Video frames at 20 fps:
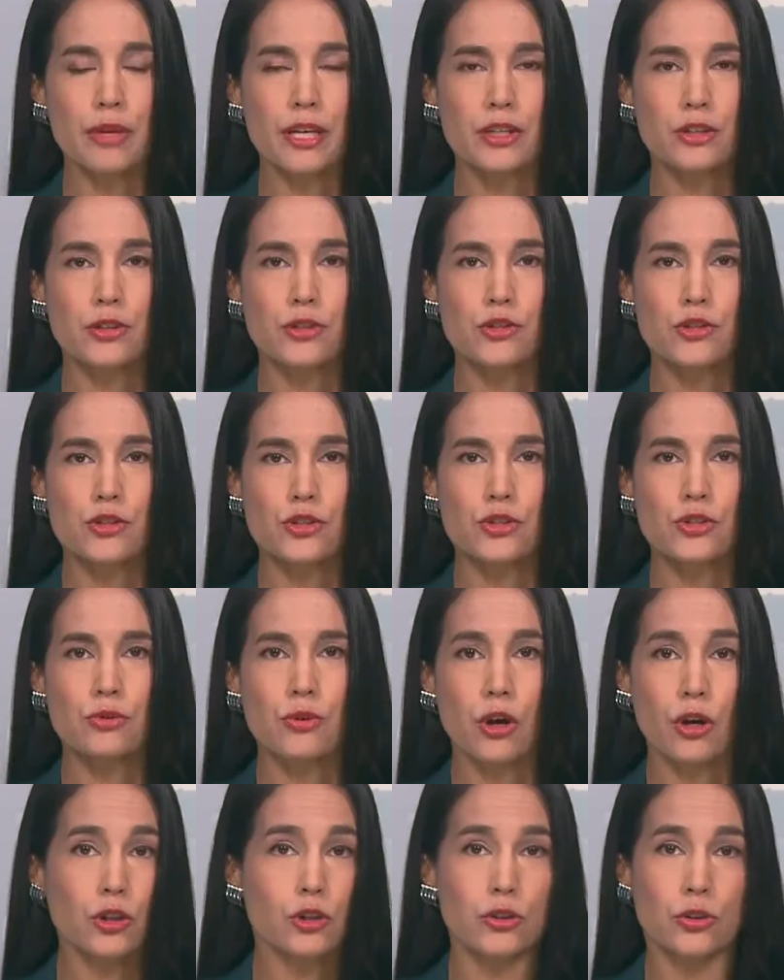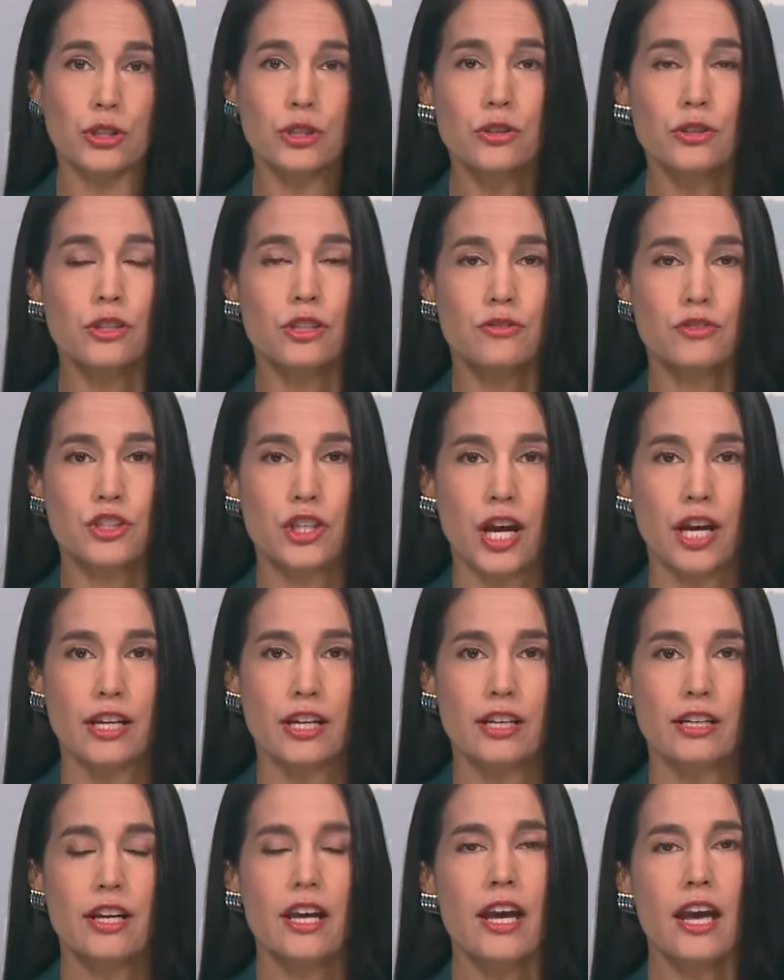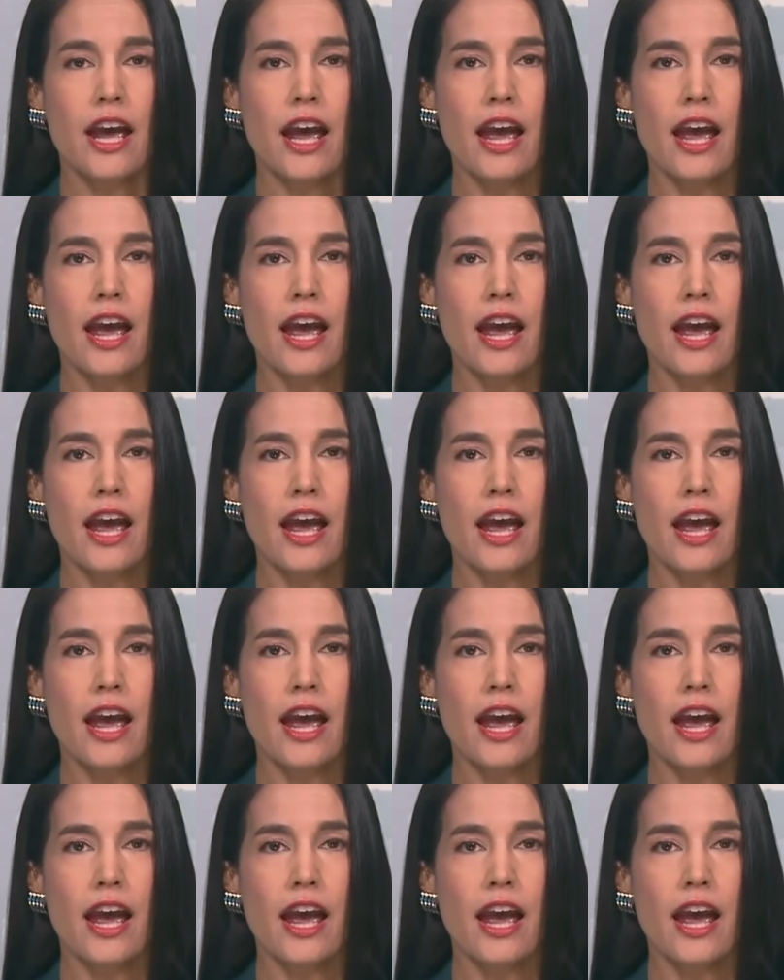lawmakers who are critical of China.